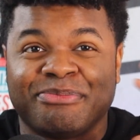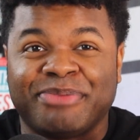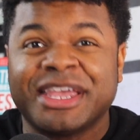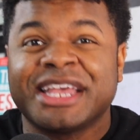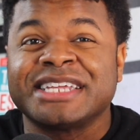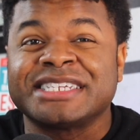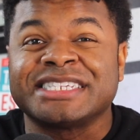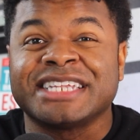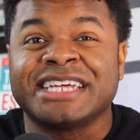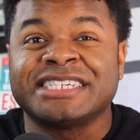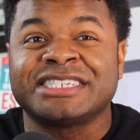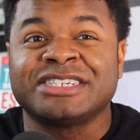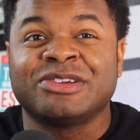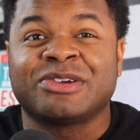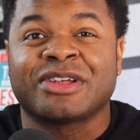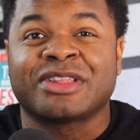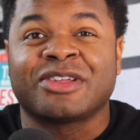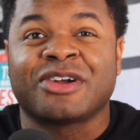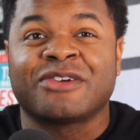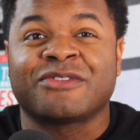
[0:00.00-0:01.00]
Biggest lesson you
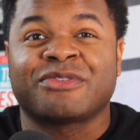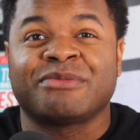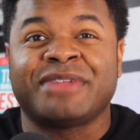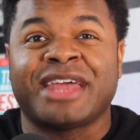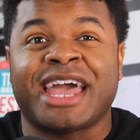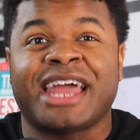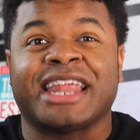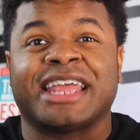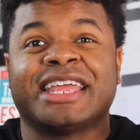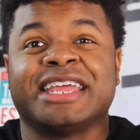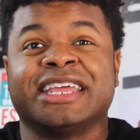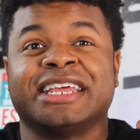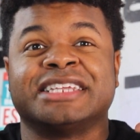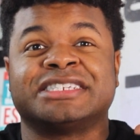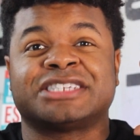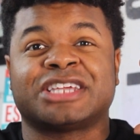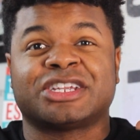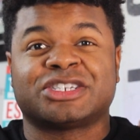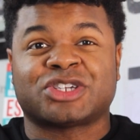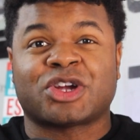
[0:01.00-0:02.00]
can learn from that is